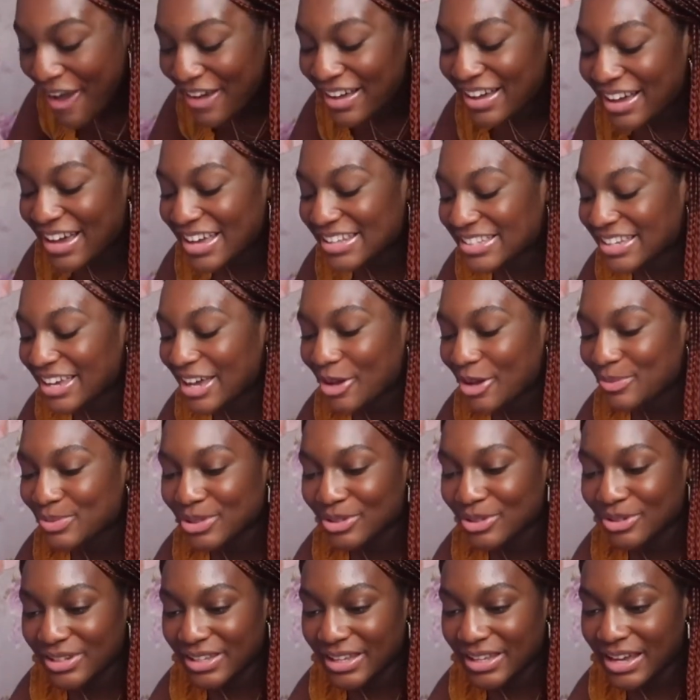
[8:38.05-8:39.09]
Guys, I
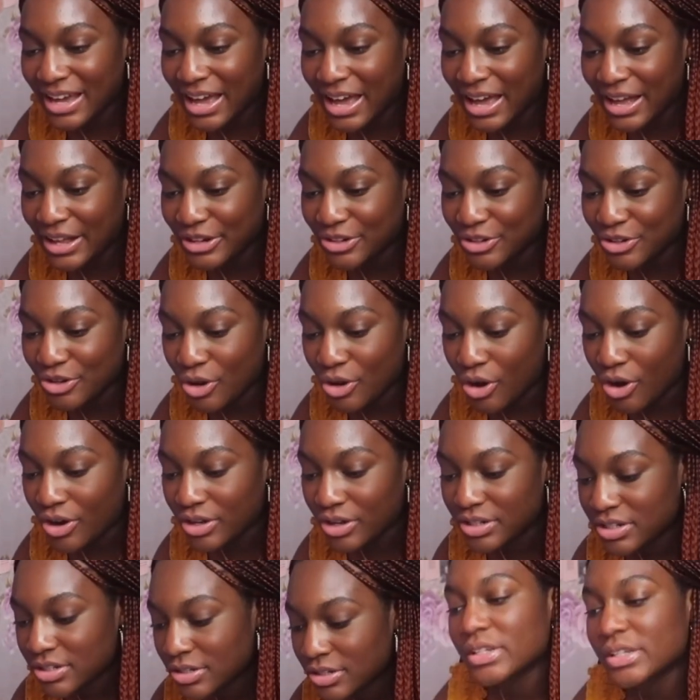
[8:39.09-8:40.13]
absolutely
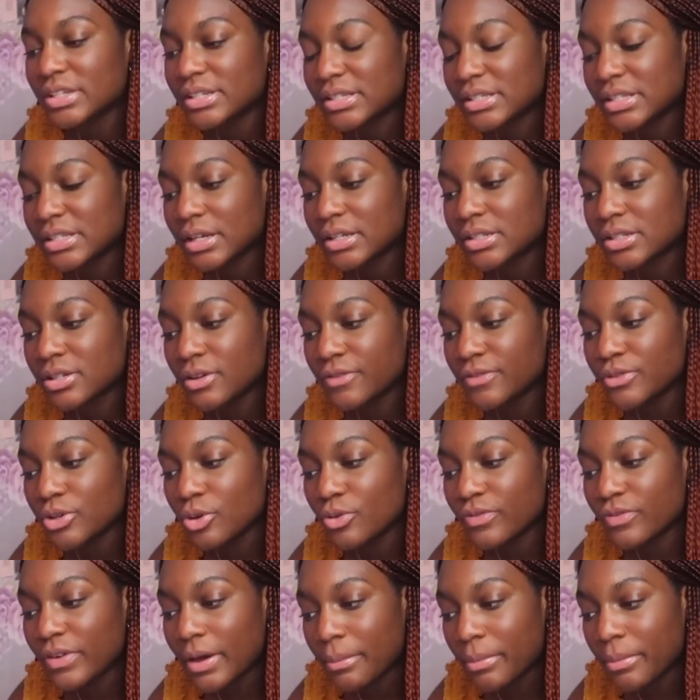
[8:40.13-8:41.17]
cannot. 26th of
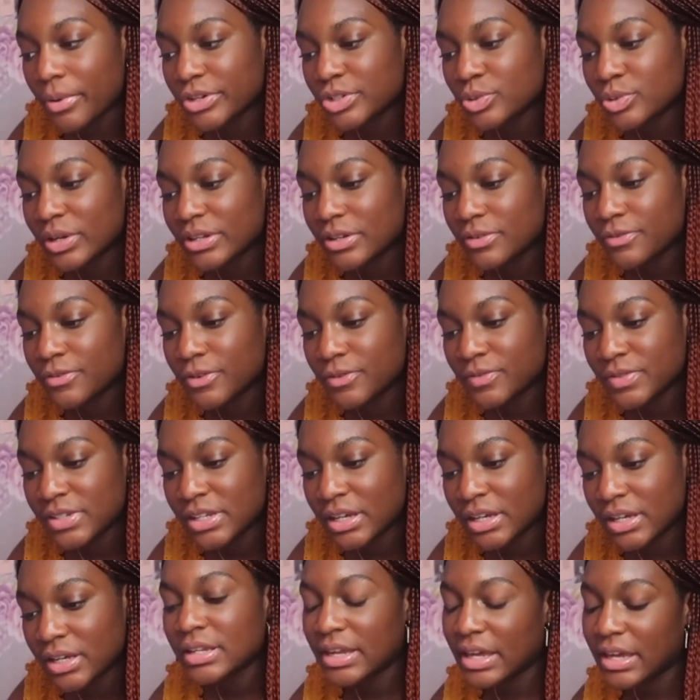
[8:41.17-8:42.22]
November
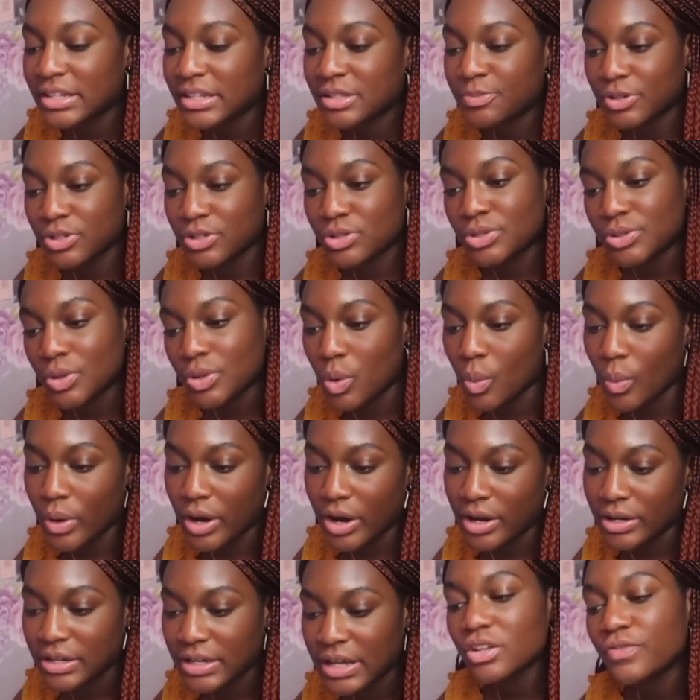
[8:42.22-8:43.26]
2015. Today has been so
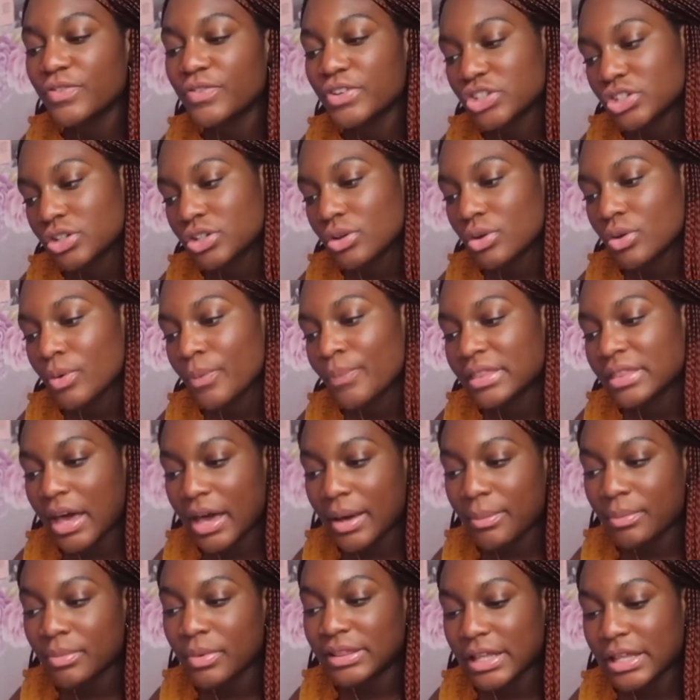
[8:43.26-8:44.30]
weird. It's official
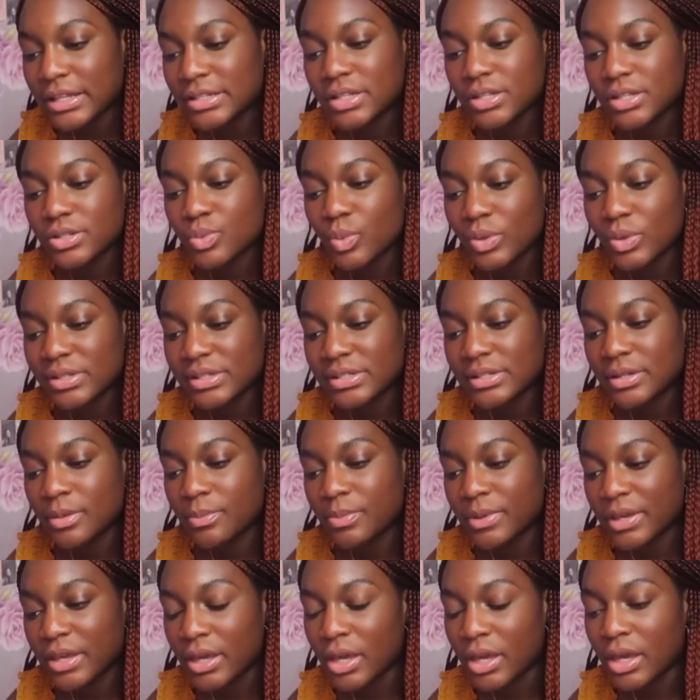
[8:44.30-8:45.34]
that Lettuce wants to
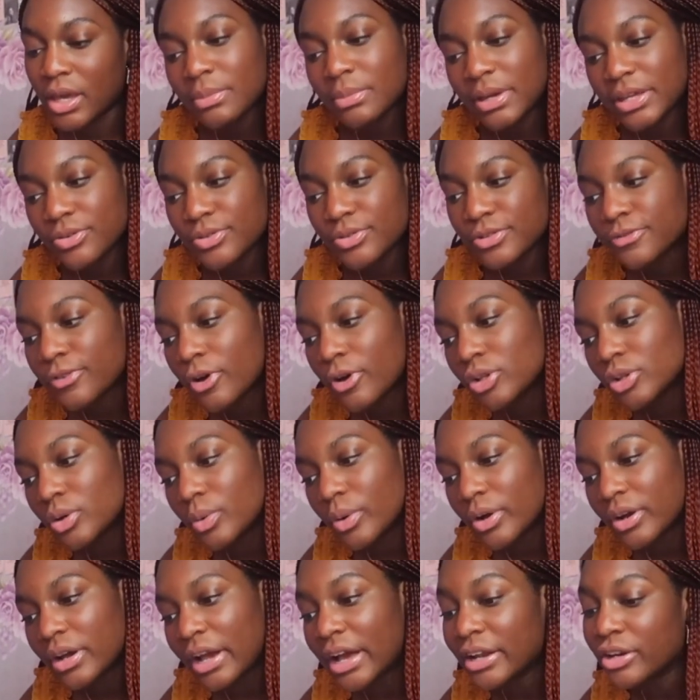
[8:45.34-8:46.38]
be Tomato's
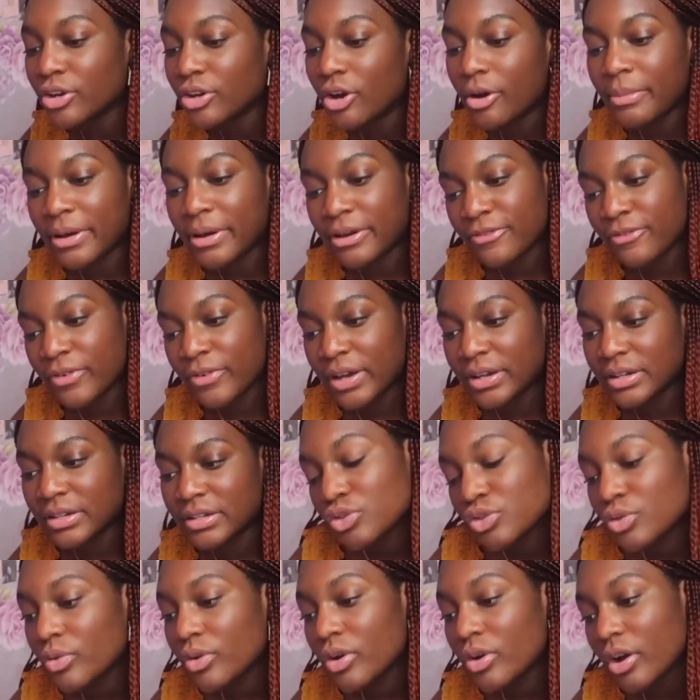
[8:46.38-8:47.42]
follower and not my friend.
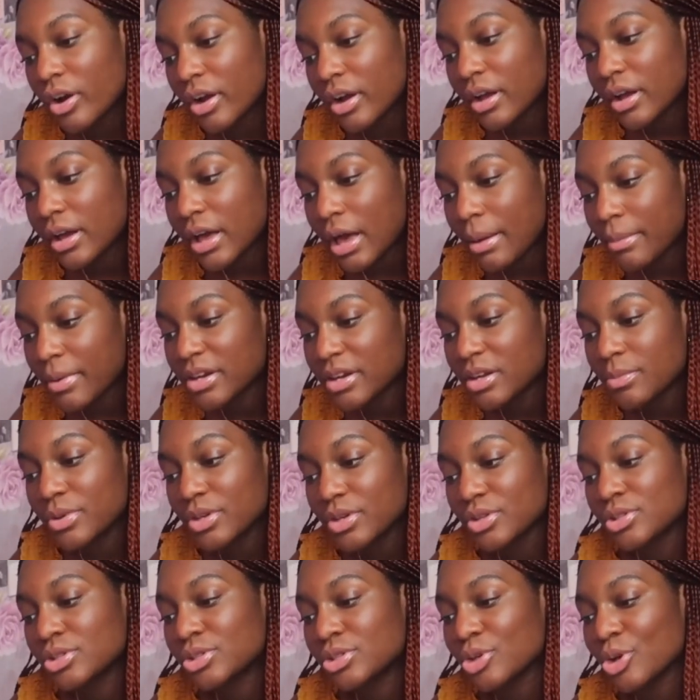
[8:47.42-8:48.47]
Screw her. I'm gonna be
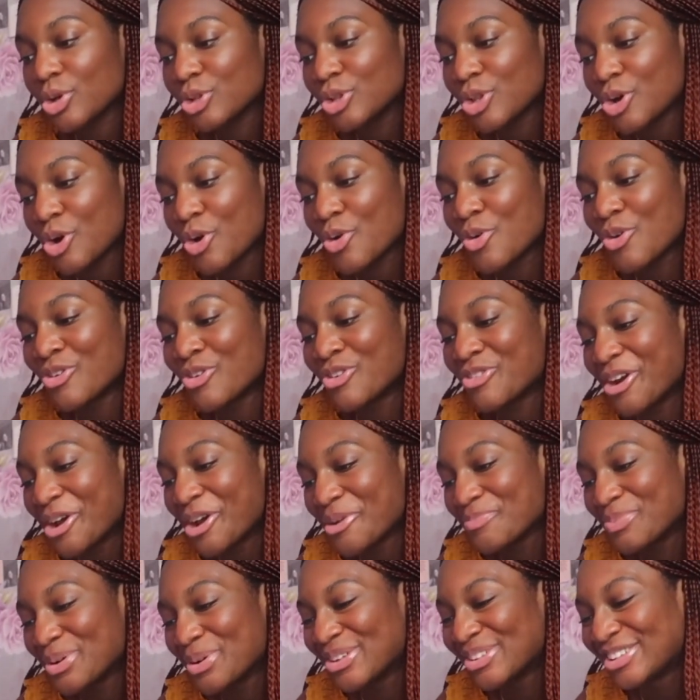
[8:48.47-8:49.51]
a solo
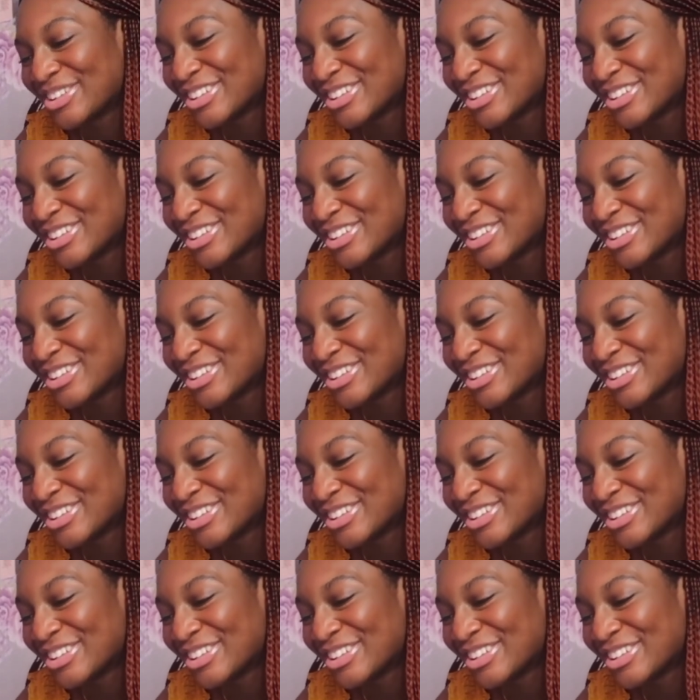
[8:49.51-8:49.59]
rebel.